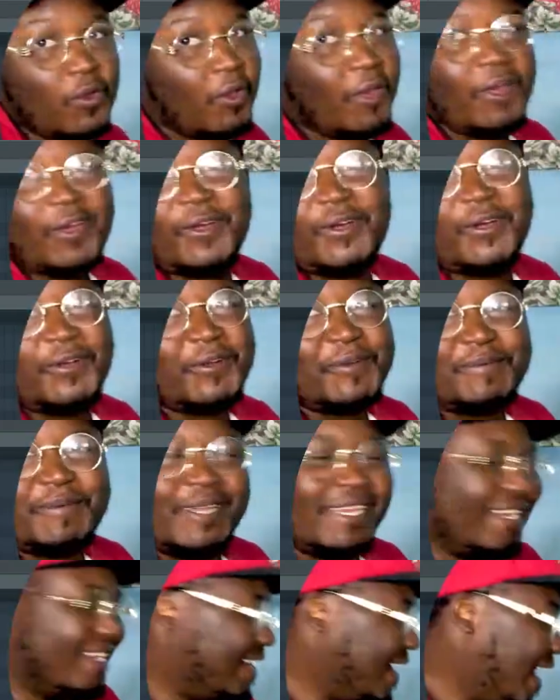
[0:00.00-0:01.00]
Oh
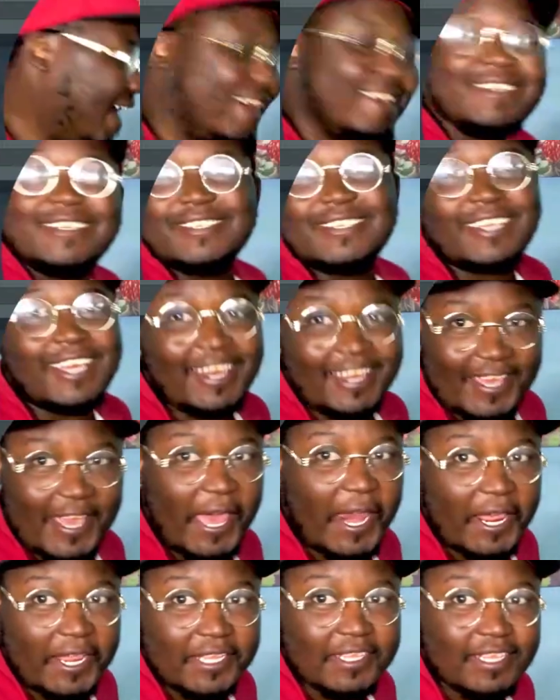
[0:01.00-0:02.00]
my God, you can
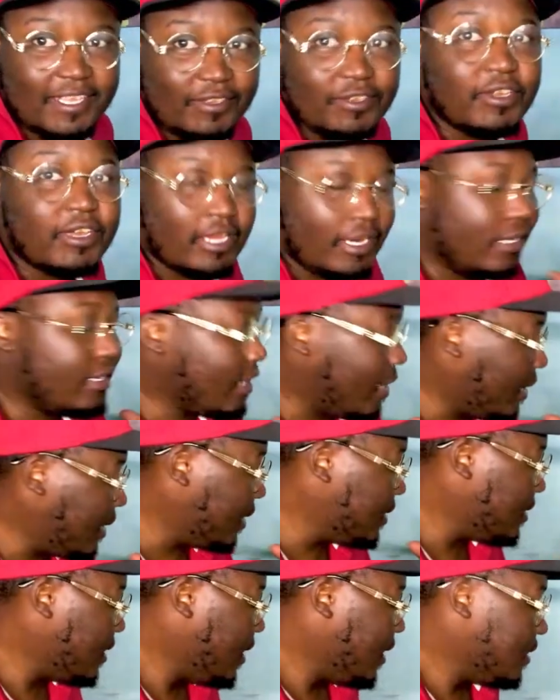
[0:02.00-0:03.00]
hear it. You can hear
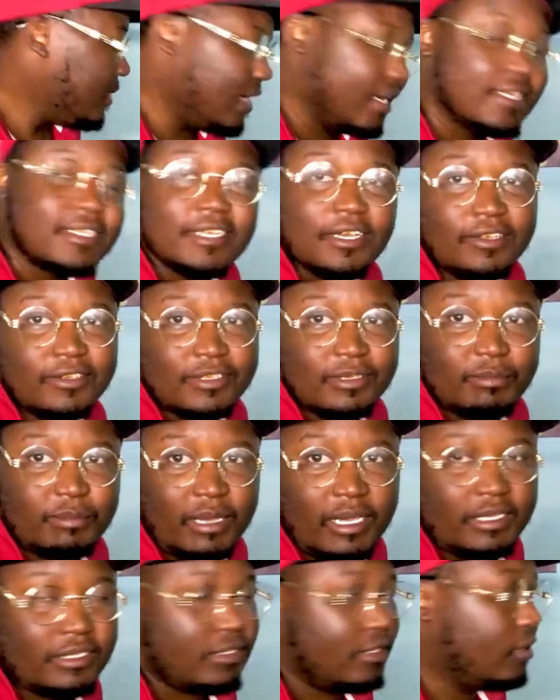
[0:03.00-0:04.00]
it. That sounds
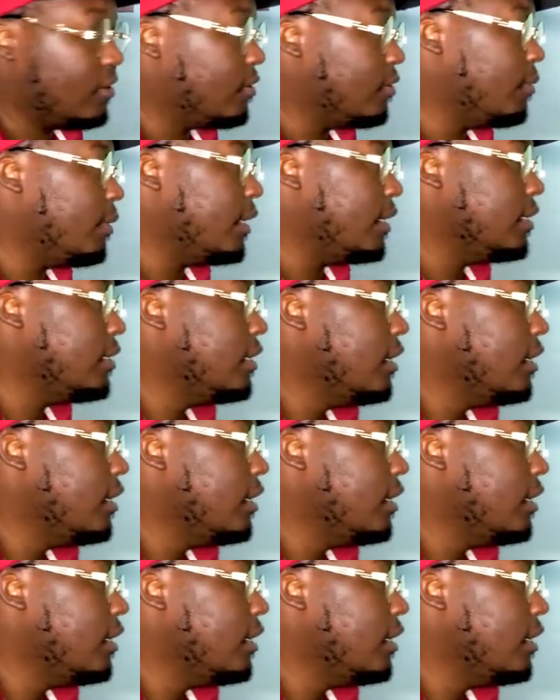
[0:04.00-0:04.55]
amazing already.